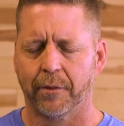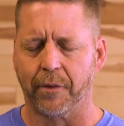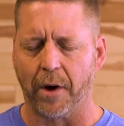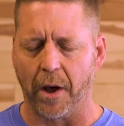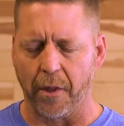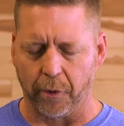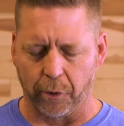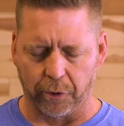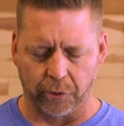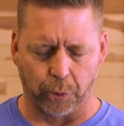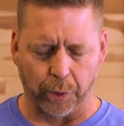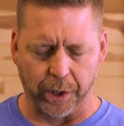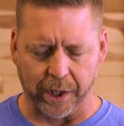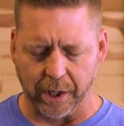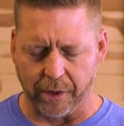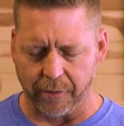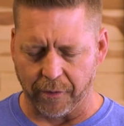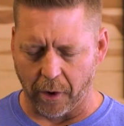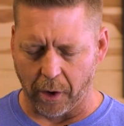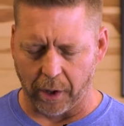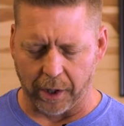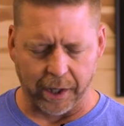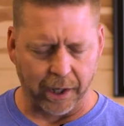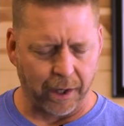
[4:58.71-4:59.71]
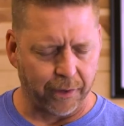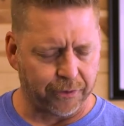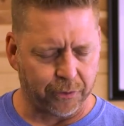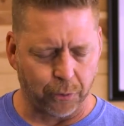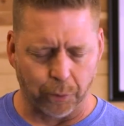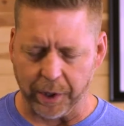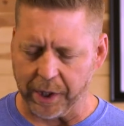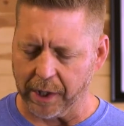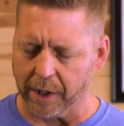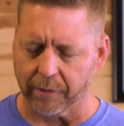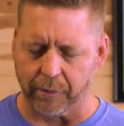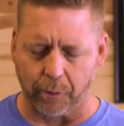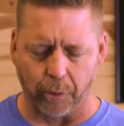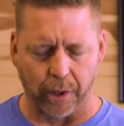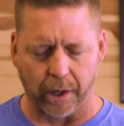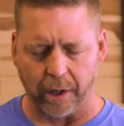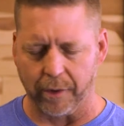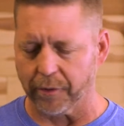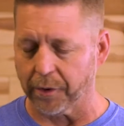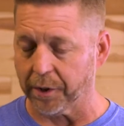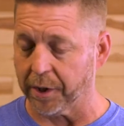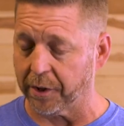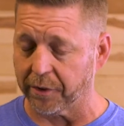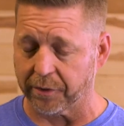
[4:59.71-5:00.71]
Father, as we give our gifts, we give
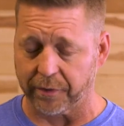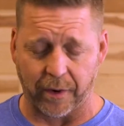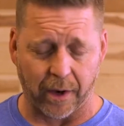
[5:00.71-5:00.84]
whatever it is.